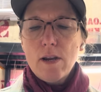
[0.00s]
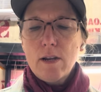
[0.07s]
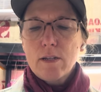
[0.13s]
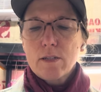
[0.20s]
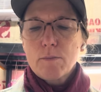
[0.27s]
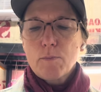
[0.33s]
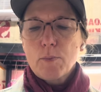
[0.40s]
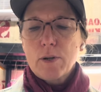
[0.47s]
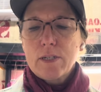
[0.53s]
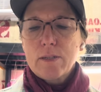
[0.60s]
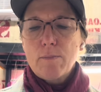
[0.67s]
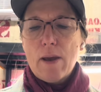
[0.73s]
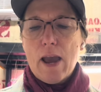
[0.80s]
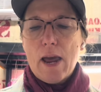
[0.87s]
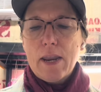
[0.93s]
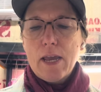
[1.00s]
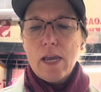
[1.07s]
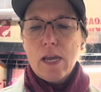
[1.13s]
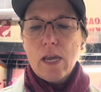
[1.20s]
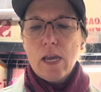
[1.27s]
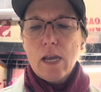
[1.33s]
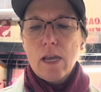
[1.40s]
It's
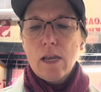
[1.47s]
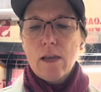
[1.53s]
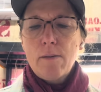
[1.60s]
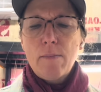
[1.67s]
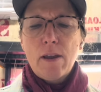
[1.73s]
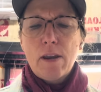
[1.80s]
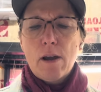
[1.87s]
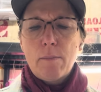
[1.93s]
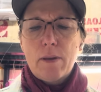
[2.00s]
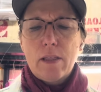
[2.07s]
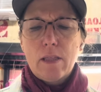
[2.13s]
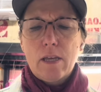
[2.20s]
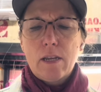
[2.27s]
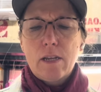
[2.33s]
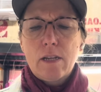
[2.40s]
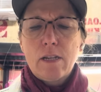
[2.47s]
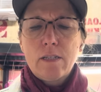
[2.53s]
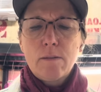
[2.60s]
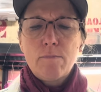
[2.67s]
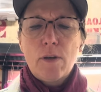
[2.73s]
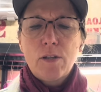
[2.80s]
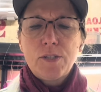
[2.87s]
prismatic. It may not be lit. It's a
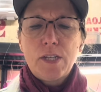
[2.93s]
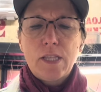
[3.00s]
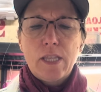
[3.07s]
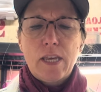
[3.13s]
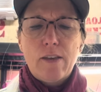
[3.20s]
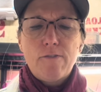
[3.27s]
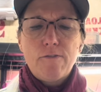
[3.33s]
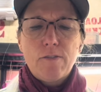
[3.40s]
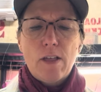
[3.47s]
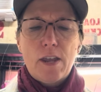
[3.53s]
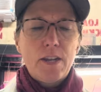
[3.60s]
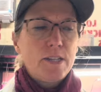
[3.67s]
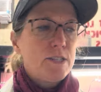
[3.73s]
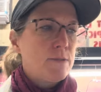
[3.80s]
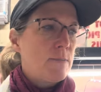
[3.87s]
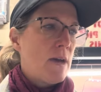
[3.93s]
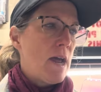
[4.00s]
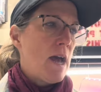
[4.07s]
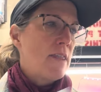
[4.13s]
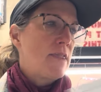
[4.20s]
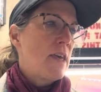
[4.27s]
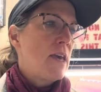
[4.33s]
multi-leaf lettuce, but
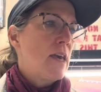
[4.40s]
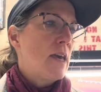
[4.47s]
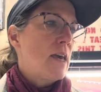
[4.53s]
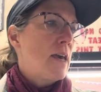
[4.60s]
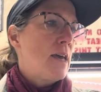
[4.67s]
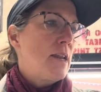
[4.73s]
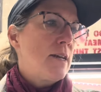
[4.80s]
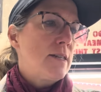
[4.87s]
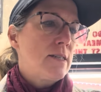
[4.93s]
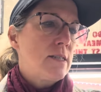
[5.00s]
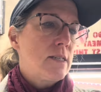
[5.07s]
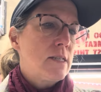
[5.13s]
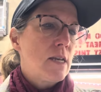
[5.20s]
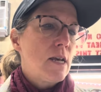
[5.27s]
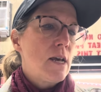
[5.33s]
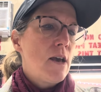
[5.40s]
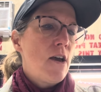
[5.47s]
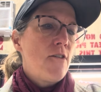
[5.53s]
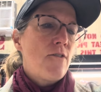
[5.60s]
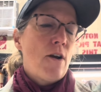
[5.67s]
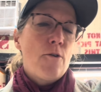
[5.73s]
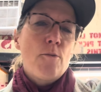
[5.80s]
I think it is,
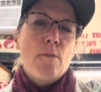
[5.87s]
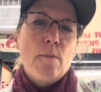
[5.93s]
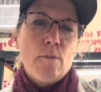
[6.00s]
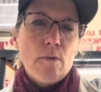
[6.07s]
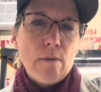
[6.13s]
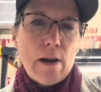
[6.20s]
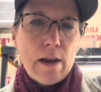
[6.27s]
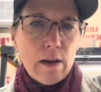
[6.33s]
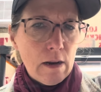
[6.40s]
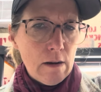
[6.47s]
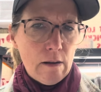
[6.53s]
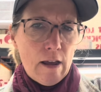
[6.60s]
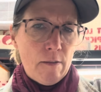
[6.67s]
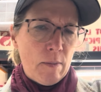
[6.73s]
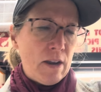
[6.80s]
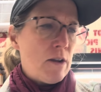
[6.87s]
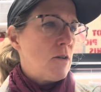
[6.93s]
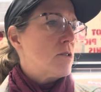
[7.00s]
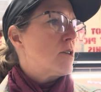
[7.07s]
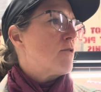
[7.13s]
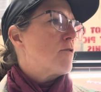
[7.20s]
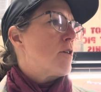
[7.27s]
if I remember right. I don't have my
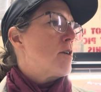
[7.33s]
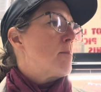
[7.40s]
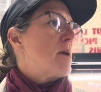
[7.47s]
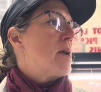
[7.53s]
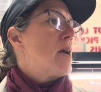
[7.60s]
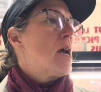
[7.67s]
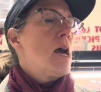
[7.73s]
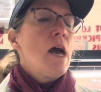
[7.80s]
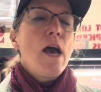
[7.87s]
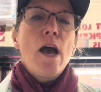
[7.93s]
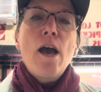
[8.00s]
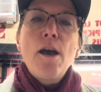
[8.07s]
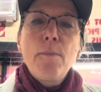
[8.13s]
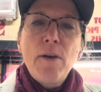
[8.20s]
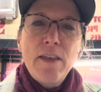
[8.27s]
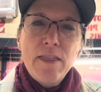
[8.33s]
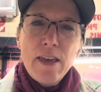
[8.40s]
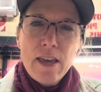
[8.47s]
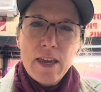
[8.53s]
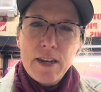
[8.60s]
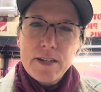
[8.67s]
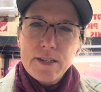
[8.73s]
notes in front of me. I think
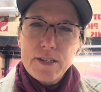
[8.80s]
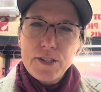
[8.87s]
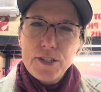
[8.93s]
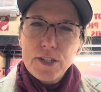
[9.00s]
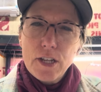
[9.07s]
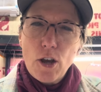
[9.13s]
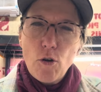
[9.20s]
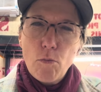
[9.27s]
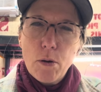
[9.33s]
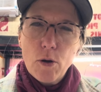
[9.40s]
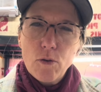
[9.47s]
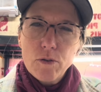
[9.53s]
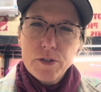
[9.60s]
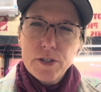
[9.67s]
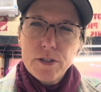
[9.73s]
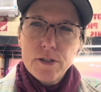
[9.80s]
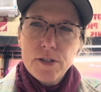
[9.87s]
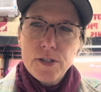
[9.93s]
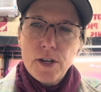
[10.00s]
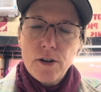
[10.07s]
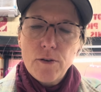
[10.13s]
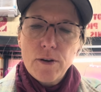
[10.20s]
it is a slow bolt,
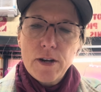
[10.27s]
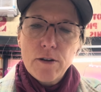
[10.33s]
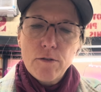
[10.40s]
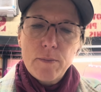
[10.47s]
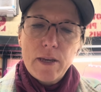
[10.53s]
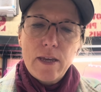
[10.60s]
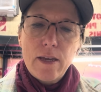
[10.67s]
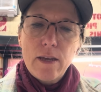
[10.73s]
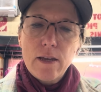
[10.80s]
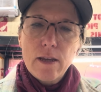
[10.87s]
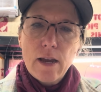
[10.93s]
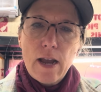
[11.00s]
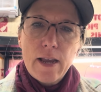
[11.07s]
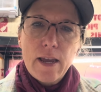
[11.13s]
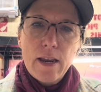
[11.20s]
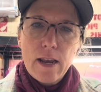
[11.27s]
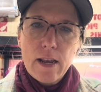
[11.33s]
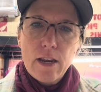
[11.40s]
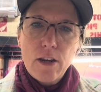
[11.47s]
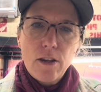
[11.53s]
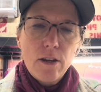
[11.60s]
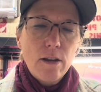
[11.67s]
so I
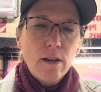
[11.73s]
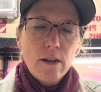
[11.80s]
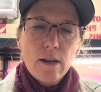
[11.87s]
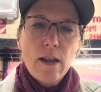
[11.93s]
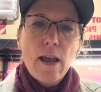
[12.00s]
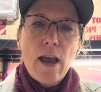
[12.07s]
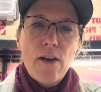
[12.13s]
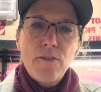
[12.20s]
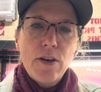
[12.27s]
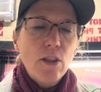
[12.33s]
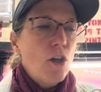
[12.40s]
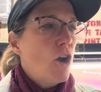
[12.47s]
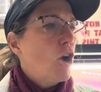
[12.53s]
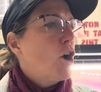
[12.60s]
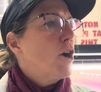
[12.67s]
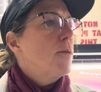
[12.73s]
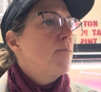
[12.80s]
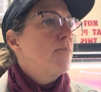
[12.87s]
can have it longer.